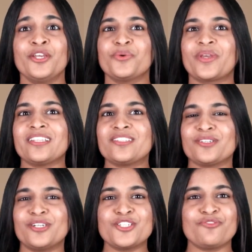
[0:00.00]
You can
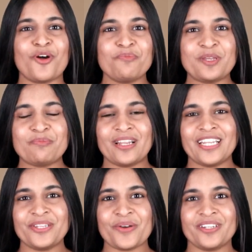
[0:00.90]
search for people
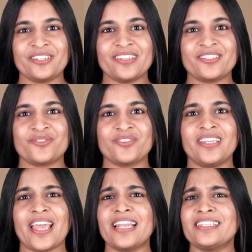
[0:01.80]
in your
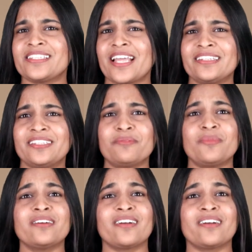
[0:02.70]
industry and send them a